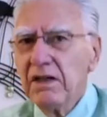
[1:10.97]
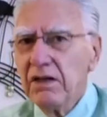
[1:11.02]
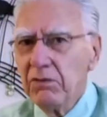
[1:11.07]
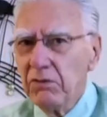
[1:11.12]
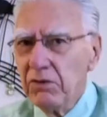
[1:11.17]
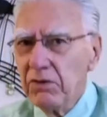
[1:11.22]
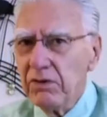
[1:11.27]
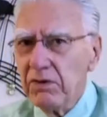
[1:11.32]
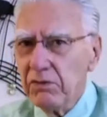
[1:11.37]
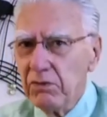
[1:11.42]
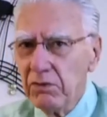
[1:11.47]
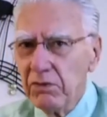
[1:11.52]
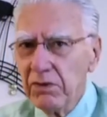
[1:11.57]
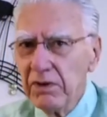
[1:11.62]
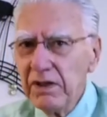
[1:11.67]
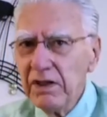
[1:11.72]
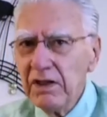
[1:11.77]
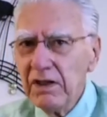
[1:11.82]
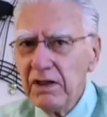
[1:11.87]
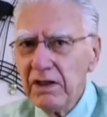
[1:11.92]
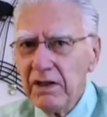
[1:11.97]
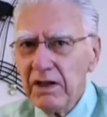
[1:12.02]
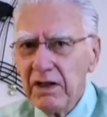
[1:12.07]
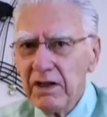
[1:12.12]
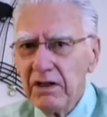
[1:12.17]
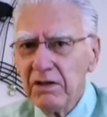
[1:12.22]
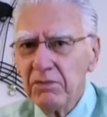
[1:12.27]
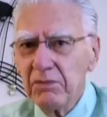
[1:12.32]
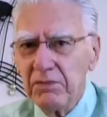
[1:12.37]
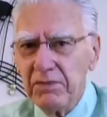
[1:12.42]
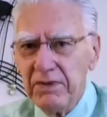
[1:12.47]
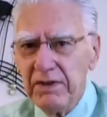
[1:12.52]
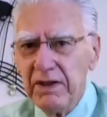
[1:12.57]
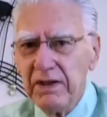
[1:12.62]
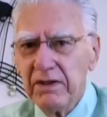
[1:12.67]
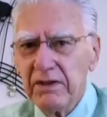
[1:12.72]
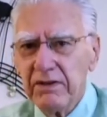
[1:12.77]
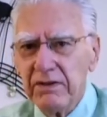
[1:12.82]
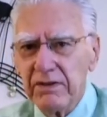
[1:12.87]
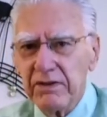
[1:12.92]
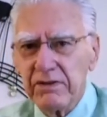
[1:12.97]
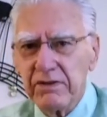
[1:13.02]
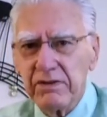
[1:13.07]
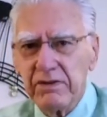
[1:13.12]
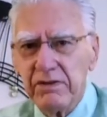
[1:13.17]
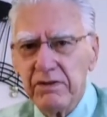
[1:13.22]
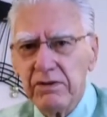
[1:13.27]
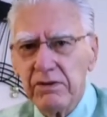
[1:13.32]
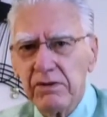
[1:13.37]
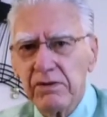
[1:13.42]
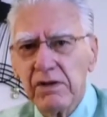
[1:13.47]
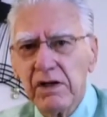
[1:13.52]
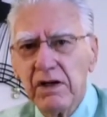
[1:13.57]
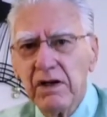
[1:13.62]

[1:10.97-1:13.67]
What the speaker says: would really help dentists to